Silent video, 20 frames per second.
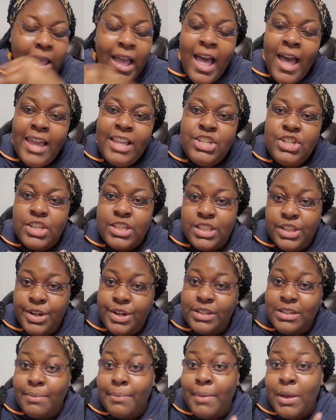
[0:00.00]
I just
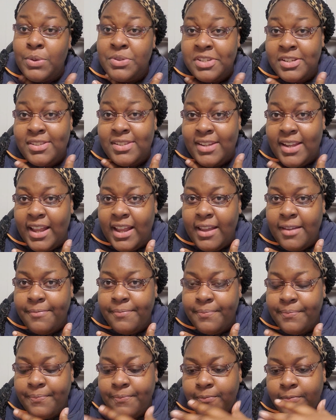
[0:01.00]
learned about it today.
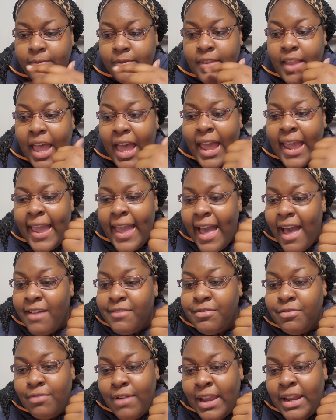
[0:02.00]
I
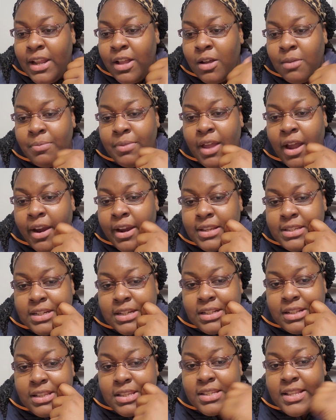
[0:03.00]
have read up the
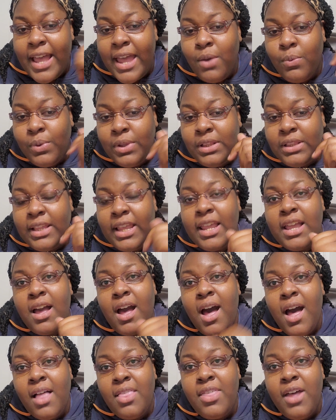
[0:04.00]
articles. I will link
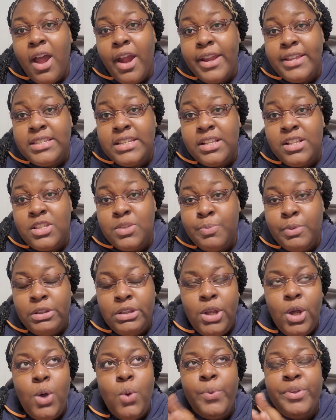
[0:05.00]
all the articles
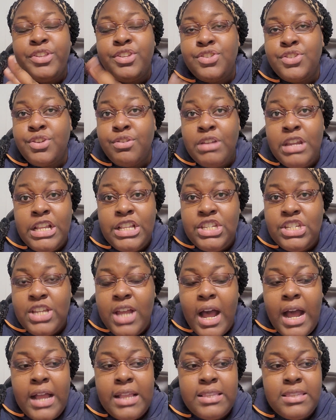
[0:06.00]
below with the
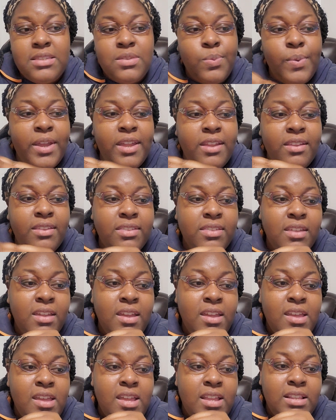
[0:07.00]
screenshots, with
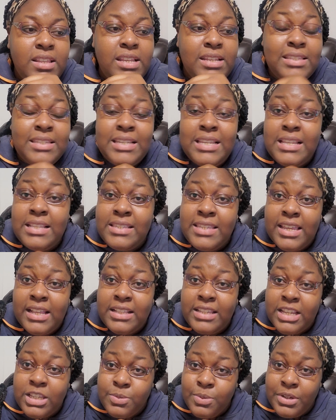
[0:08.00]
the
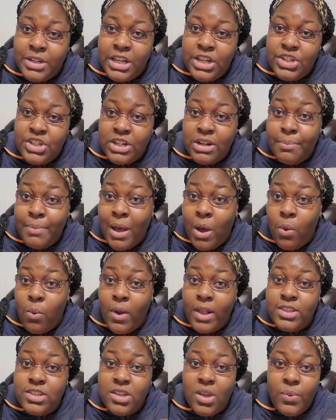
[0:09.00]
detailed explanation about
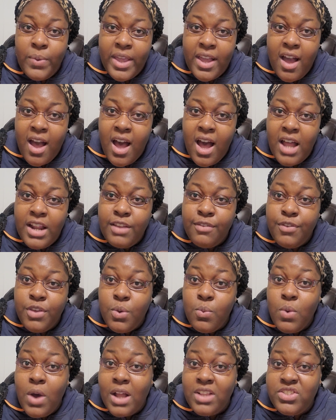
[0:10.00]
what's going on if you
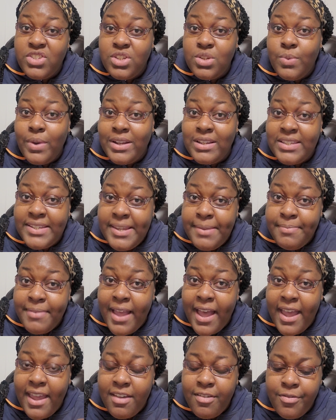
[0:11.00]
want to do a deep
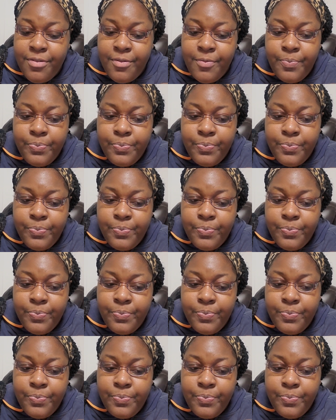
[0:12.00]
dive.